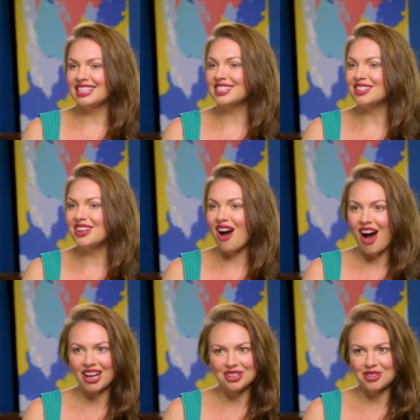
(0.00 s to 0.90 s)
It's
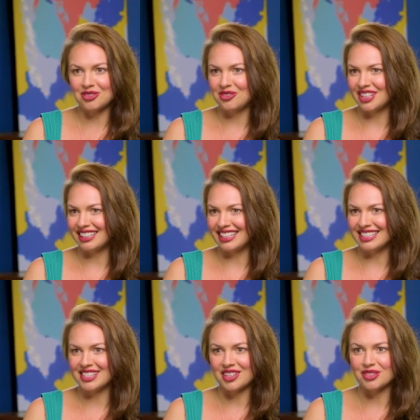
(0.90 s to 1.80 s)
not your
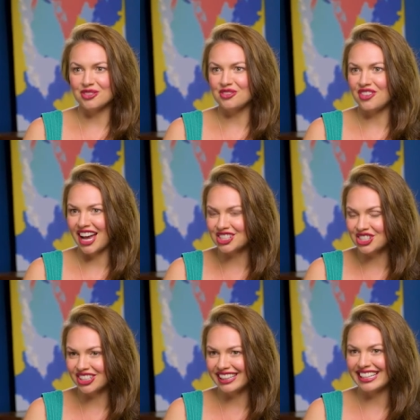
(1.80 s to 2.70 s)
feelings of
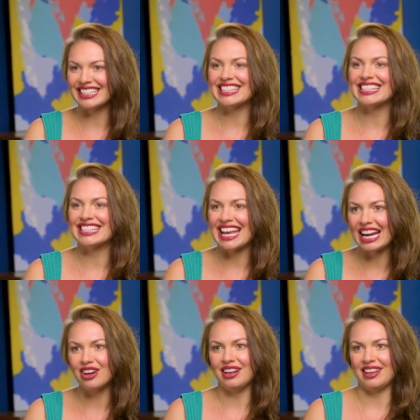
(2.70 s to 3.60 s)
affection that
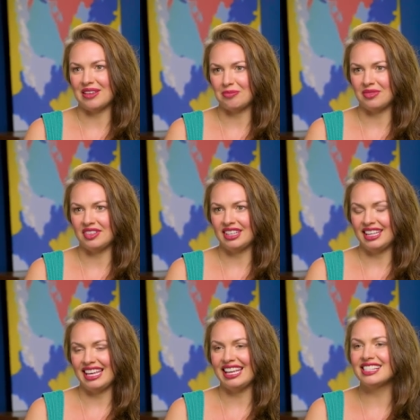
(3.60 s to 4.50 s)
scare him.
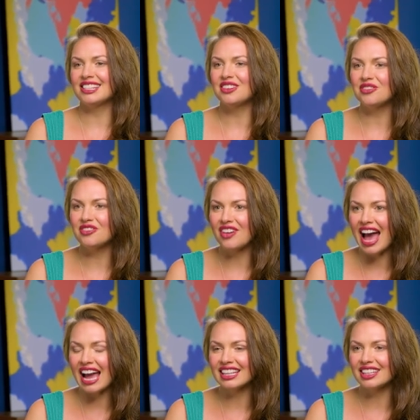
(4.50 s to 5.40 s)
It's the
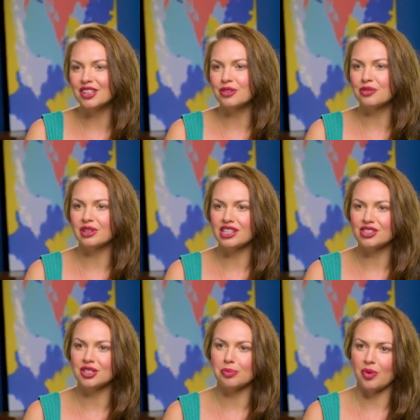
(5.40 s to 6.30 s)
fact that you've
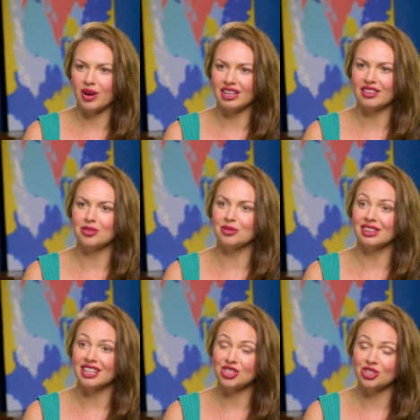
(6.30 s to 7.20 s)
reached a point in the
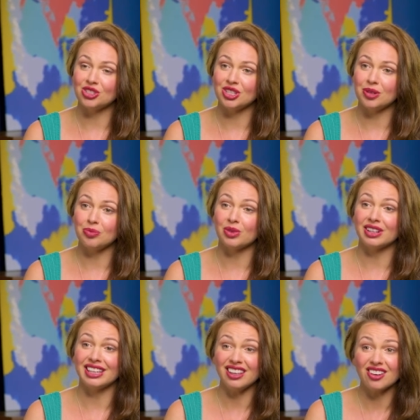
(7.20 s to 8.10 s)
relationship where
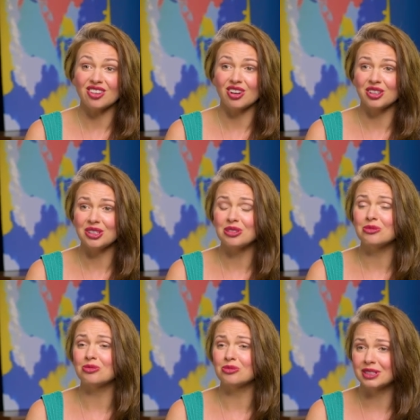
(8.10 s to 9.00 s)
he could hurt you
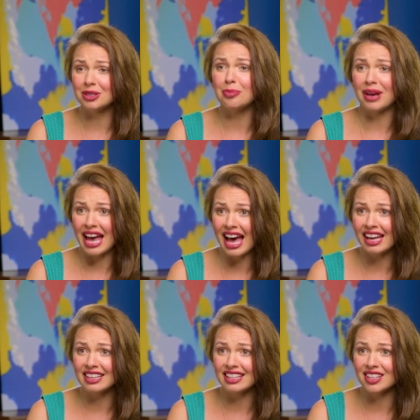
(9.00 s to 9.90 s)
real
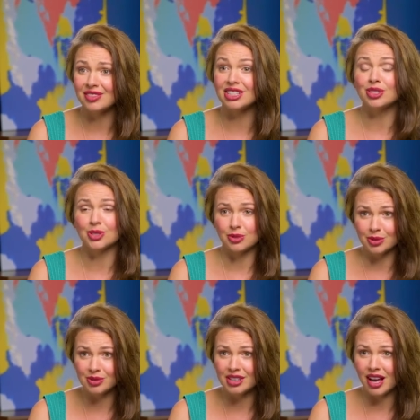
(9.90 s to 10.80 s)
bad if he
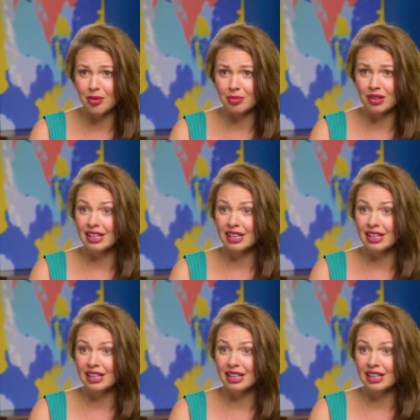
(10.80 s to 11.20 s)
screws up,